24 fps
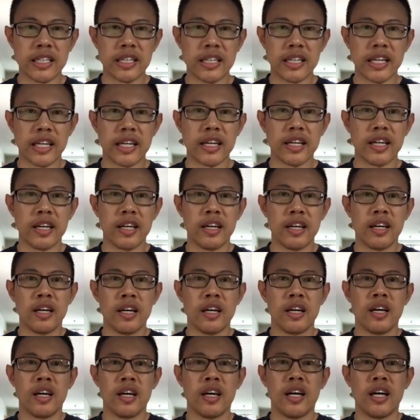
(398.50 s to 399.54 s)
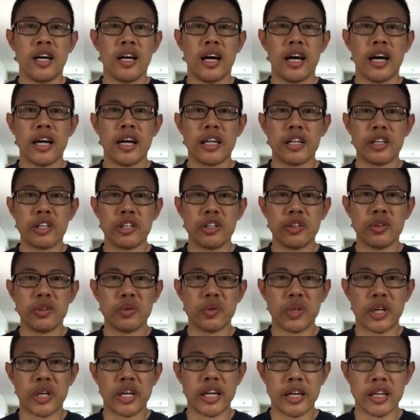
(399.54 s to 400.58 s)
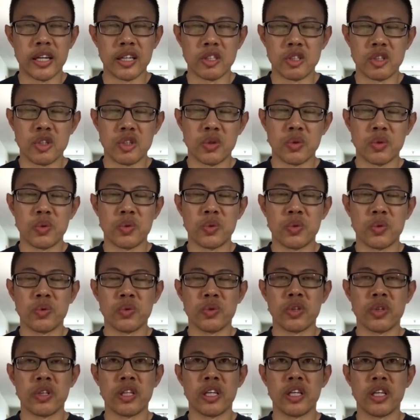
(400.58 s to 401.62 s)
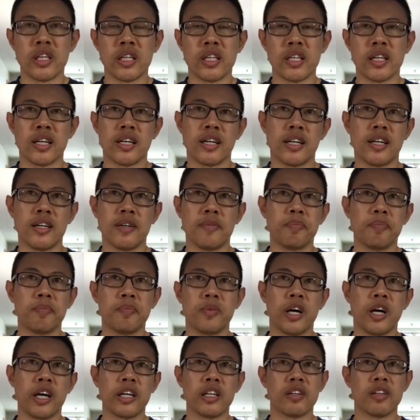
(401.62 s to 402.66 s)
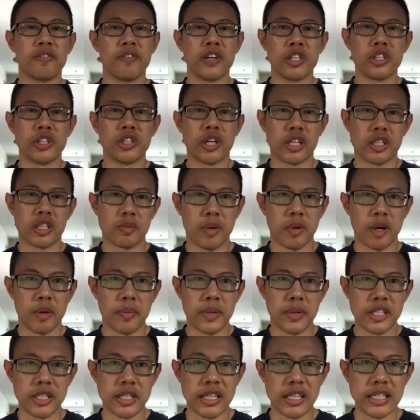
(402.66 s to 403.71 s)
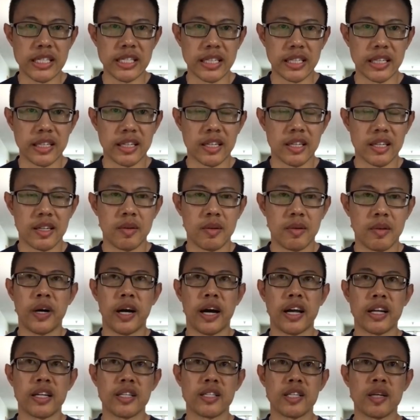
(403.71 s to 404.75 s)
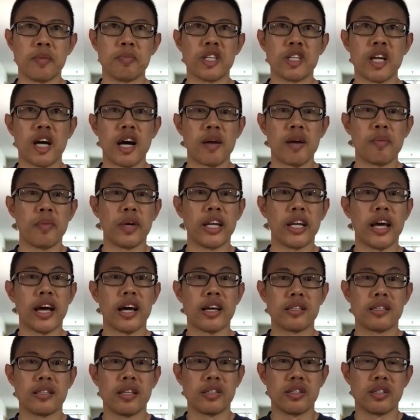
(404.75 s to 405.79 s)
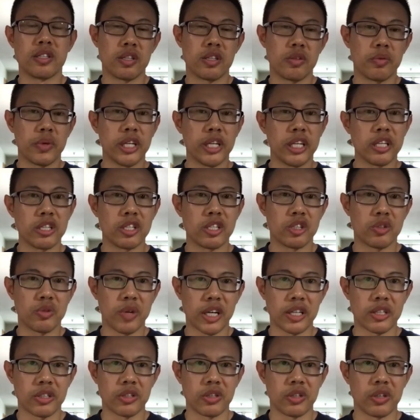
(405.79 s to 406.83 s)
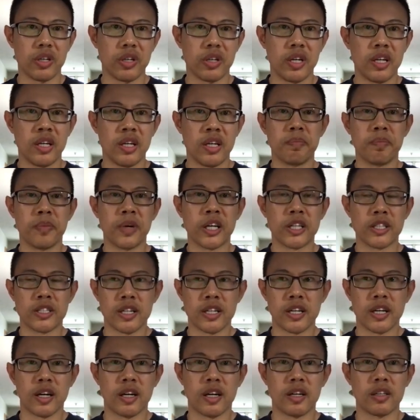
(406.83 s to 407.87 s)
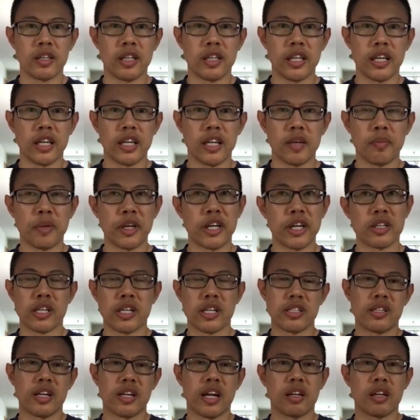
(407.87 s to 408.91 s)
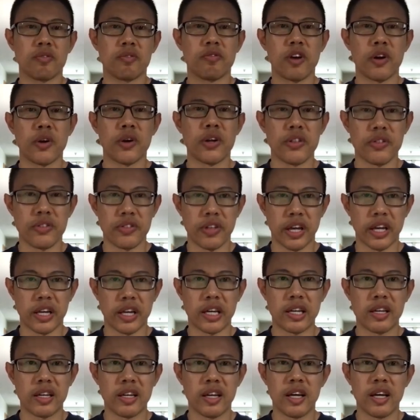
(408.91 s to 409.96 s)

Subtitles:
easily, and you can do the intervention experiment easily. At the same time, it has this 3D structure, but because it's not very thick,